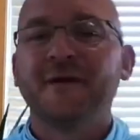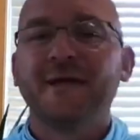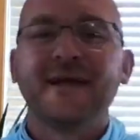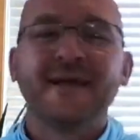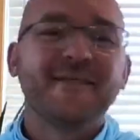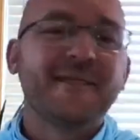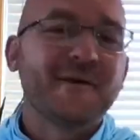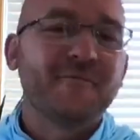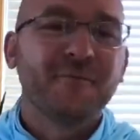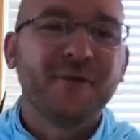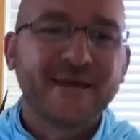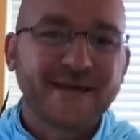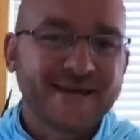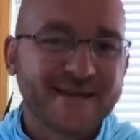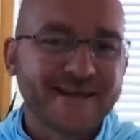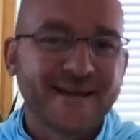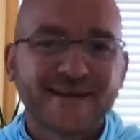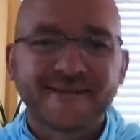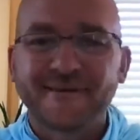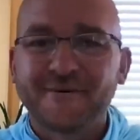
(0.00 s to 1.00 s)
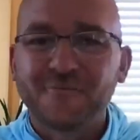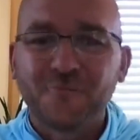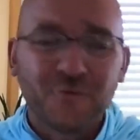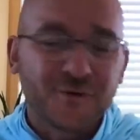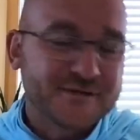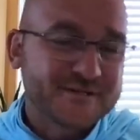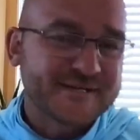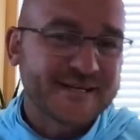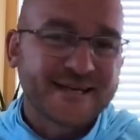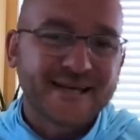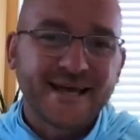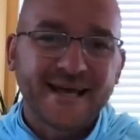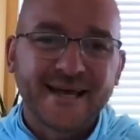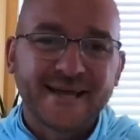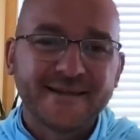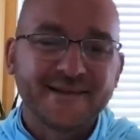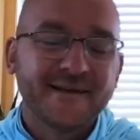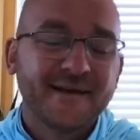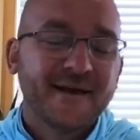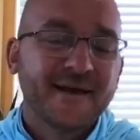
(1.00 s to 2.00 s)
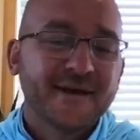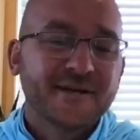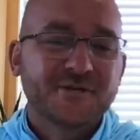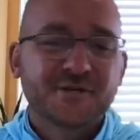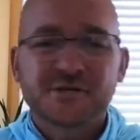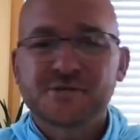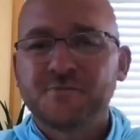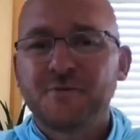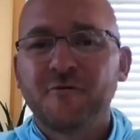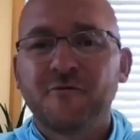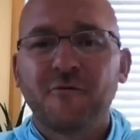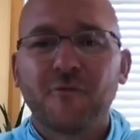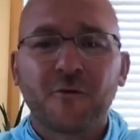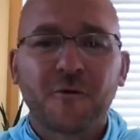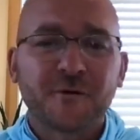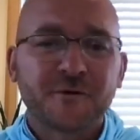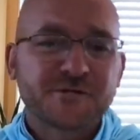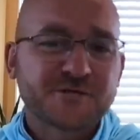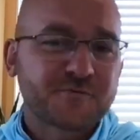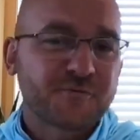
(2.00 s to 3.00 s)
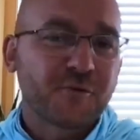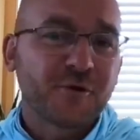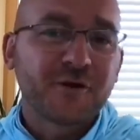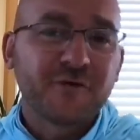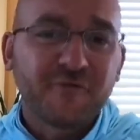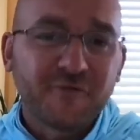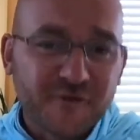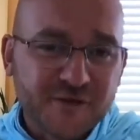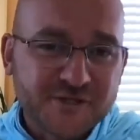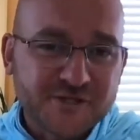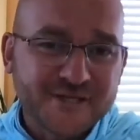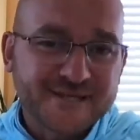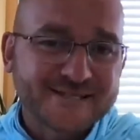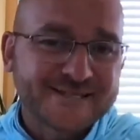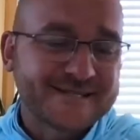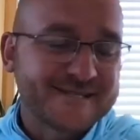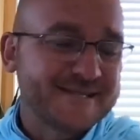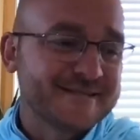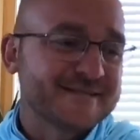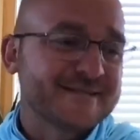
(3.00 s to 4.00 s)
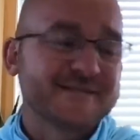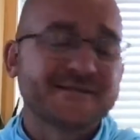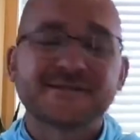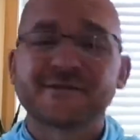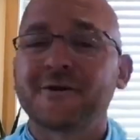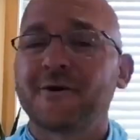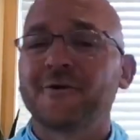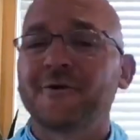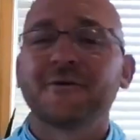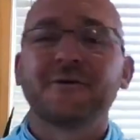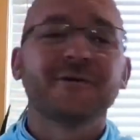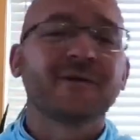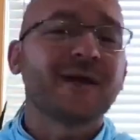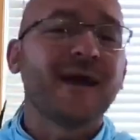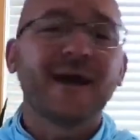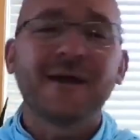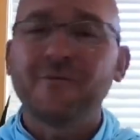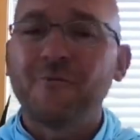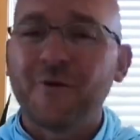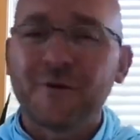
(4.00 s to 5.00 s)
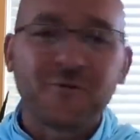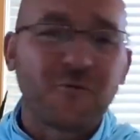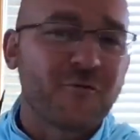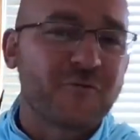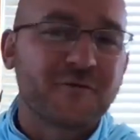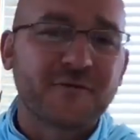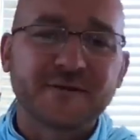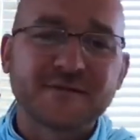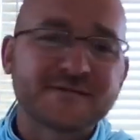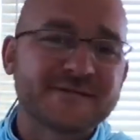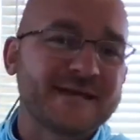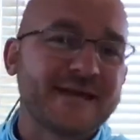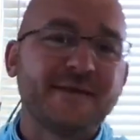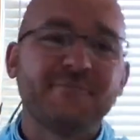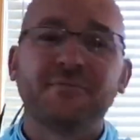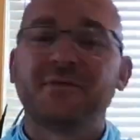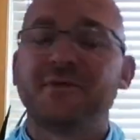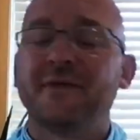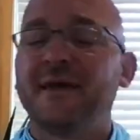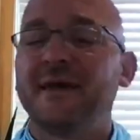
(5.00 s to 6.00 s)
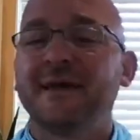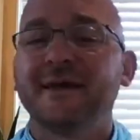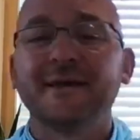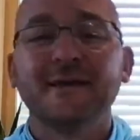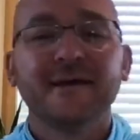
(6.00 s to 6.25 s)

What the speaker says: And then we connected once again just before spring fishing season started and kind of went over the same thing.